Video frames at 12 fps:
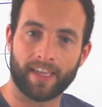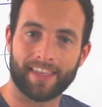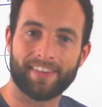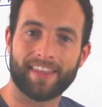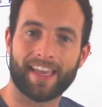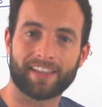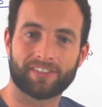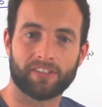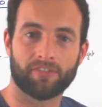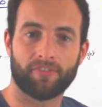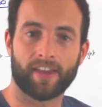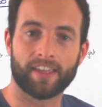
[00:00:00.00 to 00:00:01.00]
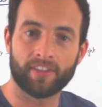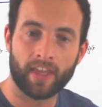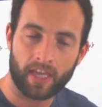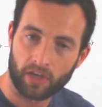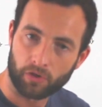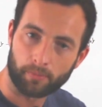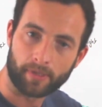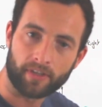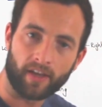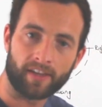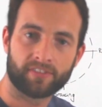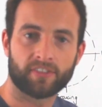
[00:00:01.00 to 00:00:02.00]
in the exit phase, it will be
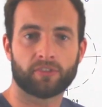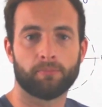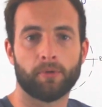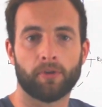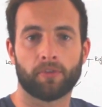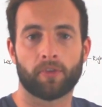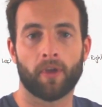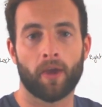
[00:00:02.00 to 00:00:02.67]
nice and smooth,